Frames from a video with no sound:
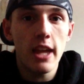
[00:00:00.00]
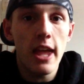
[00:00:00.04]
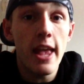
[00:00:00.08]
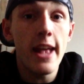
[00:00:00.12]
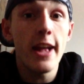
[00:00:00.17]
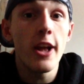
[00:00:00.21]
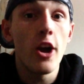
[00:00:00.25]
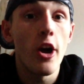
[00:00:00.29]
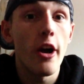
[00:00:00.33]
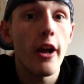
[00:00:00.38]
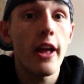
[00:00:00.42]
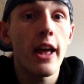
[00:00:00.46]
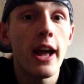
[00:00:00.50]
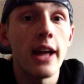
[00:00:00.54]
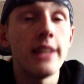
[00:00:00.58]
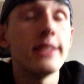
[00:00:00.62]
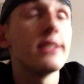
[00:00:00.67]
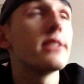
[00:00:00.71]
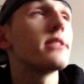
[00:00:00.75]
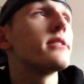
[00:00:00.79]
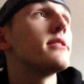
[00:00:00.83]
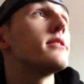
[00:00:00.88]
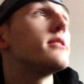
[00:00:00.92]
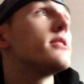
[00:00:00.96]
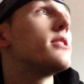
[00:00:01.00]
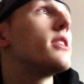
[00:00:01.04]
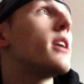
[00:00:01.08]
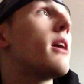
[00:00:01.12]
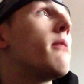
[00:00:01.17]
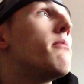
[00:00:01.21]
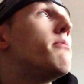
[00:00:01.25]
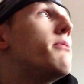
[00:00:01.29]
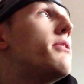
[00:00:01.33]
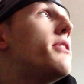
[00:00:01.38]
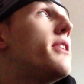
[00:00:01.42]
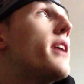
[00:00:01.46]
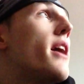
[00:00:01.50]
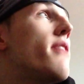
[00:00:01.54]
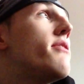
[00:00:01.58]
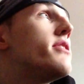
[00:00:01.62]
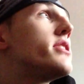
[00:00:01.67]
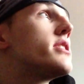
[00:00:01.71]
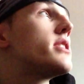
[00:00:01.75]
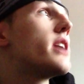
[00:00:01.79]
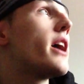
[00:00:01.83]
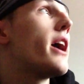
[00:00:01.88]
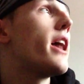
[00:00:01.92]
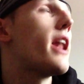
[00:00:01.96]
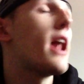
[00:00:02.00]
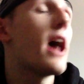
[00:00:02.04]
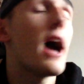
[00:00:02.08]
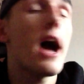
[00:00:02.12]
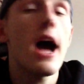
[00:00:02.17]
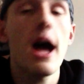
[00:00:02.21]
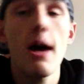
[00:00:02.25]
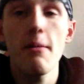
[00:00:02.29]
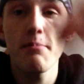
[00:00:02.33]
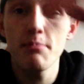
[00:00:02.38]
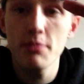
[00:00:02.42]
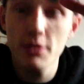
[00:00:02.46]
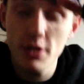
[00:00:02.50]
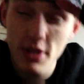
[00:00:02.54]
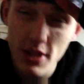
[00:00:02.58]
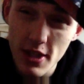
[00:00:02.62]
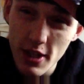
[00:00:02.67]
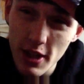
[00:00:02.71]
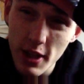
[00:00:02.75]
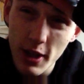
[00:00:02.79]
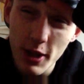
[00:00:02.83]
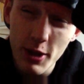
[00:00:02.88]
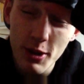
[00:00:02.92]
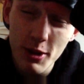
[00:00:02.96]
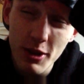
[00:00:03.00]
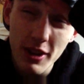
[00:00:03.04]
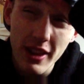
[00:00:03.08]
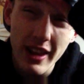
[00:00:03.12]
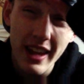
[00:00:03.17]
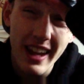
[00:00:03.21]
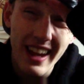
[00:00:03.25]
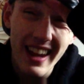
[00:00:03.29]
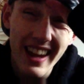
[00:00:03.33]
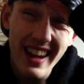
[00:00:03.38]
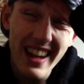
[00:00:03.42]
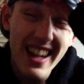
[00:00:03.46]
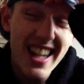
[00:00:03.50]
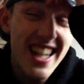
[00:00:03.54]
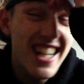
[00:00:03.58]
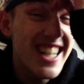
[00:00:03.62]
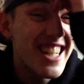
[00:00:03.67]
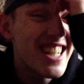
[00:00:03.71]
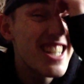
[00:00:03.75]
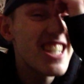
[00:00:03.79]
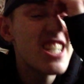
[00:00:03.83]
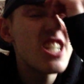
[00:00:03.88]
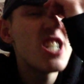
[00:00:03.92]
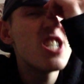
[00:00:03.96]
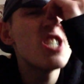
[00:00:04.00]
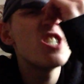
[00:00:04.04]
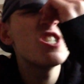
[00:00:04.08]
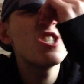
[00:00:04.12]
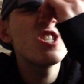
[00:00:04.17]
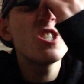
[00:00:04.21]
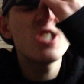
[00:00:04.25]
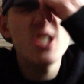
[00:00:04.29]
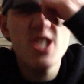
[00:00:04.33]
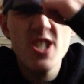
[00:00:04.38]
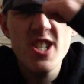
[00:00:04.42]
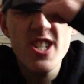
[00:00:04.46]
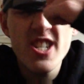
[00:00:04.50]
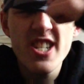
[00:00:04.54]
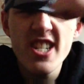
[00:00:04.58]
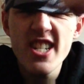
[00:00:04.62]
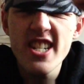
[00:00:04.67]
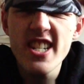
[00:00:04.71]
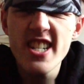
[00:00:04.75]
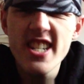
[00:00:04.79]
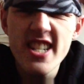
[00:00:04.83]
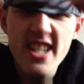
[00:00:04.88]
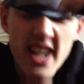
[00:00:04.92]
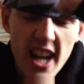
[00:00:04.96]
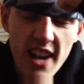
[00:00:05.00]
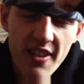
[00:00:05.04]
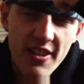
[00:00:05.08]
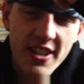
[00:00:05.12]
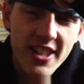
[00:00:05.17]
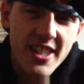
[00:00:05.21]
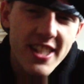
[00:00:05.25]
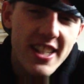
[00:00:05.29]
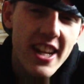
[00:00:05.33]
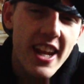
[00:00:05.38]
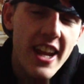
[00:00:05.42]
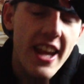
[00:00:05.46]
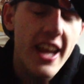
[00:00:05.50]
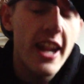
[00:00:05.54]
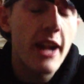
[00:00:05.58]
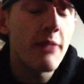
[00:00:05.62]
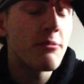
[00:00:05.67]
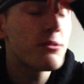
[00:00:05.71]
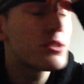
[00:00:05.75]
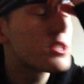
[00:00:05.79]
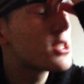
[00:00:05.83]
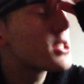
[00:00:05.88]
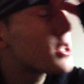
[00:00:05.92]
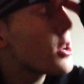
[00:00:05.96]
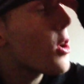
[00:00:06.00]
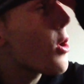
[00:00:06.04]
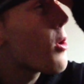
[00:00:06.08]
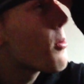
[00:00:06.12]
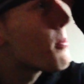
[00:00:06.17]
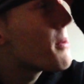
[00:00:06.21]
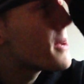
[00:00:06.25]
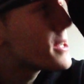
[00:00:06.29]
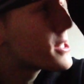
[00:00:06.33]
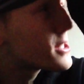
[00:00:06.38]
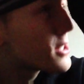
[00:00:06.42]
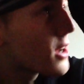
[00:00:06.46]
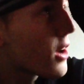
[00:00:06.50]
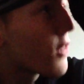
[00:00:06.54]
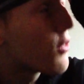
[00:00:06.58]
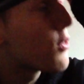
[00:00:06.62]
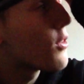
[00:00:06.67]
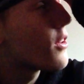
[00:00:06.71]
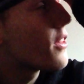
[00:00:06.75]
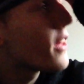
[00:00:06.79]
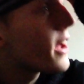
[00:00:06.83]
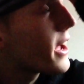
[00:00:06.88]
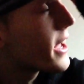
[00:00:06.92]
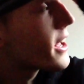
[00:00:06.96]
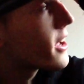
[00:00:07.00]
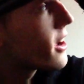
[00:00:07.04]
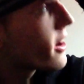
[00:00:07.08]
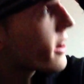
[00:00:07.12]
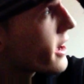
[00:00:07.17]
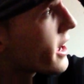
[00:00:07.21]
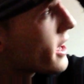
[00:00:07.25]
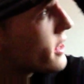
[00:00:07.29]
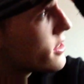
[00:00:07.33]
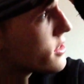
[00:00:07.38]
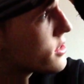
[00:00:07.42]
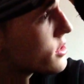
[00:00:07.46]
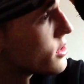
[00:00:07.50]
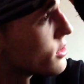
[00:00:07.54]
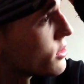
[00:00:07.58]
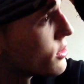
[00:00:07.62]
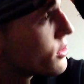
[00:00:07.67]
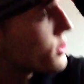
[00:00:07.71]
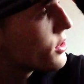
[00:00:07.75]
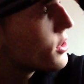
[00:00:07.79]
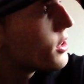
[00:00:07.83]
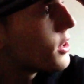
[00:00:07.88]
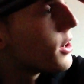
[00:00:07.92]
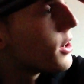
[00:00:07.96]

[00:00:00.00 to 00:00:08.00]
it got cancelled. I'm devastated. Absolutely devastated. I'm so pissed off that it got cancelled, but